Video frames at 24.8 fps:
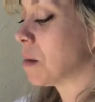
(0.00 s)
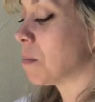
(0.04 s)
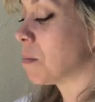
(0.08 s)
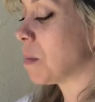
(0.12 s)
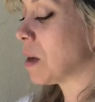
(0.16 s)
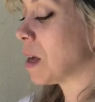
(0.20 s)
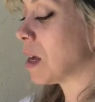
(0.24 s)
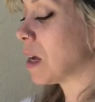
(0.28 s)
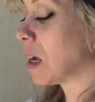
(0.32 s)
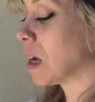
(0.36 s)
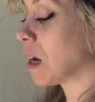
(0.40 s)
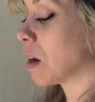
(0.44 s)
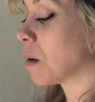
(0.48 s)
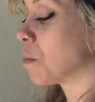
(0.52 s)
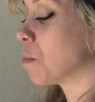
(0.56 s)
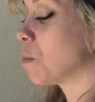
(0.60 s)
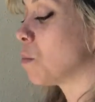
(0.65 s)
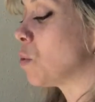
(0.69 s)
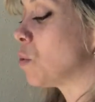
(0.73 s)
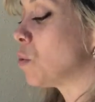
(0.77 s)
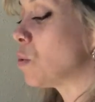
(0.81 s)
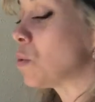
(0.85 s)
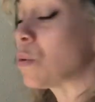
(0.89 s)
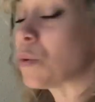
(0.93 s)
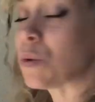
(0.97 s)
Making a
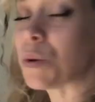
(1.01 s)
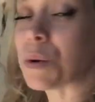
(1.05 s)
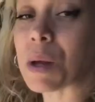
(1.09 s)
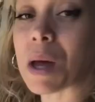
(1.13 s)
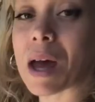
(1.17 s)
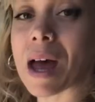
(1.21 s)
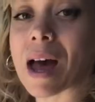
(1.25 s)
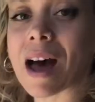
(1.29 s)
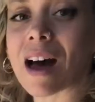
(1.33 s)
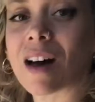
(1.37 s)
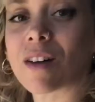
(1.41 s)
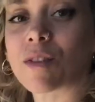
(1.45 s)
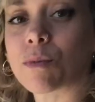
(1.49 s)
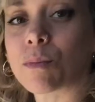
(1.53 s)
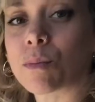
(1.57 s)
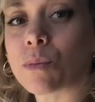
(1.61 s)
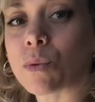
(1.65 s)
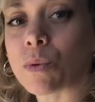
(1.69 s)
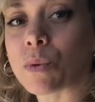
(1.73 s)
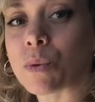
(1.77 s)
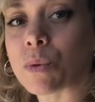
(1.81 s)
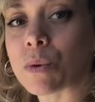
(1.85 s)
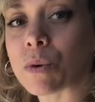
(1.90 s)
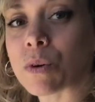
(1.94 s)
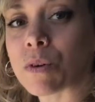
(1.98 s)
moon, a half
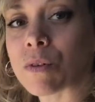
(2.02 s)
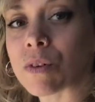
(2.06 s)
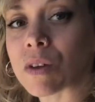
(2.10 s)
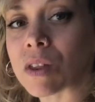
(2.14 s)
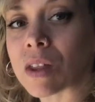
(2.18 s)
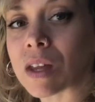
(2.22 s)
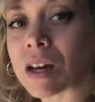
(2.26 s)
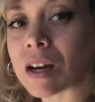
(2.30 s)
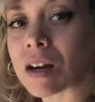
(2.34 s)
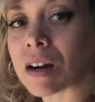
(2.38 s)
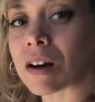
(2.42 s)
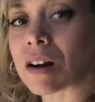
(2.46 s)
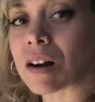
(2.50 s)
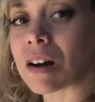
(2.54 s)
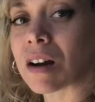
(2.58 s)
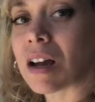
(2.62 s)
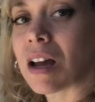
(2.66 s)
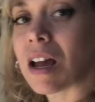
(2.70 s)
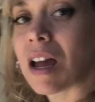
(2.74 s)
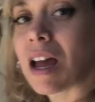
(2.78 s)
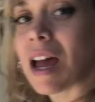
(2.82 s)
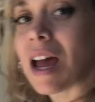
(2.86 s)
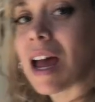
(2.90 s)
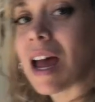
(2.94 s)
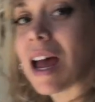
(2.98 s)
moon over there,
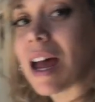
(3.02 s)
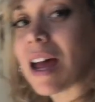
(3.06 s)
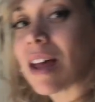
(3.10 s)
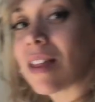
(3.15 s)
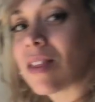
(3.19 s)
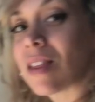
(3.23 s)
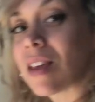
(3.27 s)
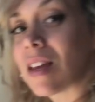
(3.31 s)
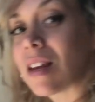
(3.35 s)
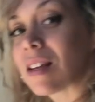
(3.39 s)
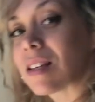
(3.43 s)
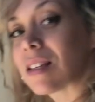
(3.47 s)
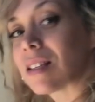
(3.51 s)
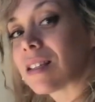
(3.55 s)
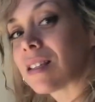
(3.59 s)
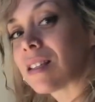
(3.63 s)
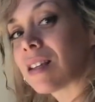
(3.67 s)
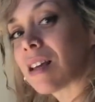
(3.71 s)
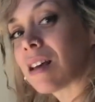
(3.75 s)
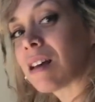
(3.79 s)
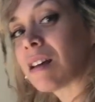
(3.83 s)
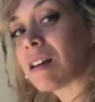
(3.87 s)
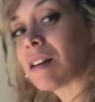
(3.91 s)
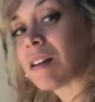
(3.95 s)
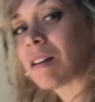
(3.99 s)
and then a
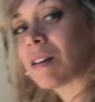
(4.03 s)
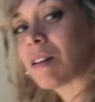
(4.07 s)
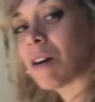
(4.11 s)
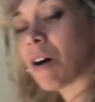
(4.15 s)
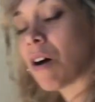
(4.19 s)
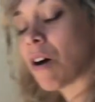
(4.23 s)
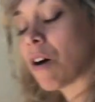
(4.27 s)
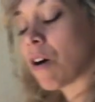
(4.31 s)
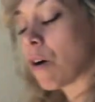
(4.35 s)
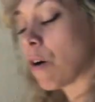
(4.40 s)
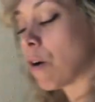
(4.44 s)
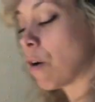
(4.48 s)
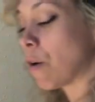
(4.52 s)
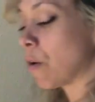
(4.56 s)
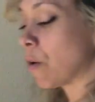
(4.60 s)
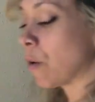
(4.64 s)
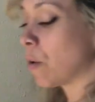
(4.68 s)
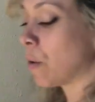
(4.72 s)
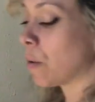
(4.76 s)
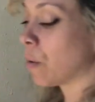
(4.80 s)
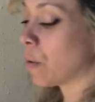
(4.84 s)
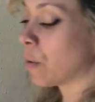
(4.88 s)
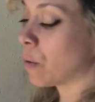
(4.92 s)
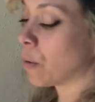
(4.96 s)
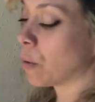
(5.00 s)
sun
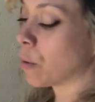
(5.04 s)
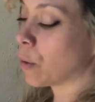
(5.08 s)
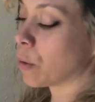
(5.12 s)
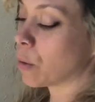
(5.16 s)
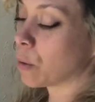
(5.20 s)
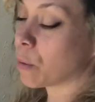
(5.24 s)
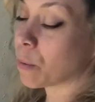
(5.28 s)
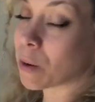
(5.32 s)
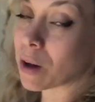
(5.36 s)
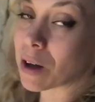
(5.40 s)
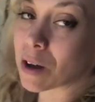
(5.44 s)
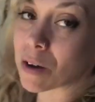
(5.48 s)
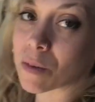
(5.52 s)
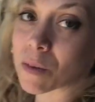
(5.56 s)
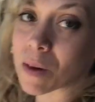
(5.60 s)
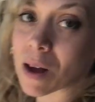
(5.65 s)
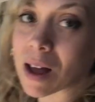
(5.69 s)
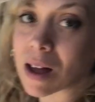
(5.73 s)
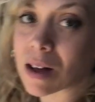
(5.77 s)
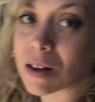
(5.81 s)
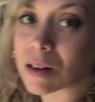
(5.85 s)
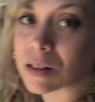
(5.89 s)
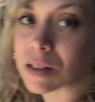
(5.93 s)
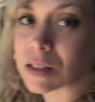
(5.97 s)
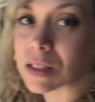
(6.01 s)
all the way
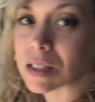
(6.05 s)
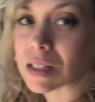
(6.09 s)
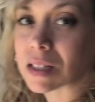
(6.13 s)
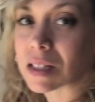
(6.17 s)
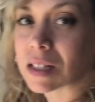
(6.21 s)
around.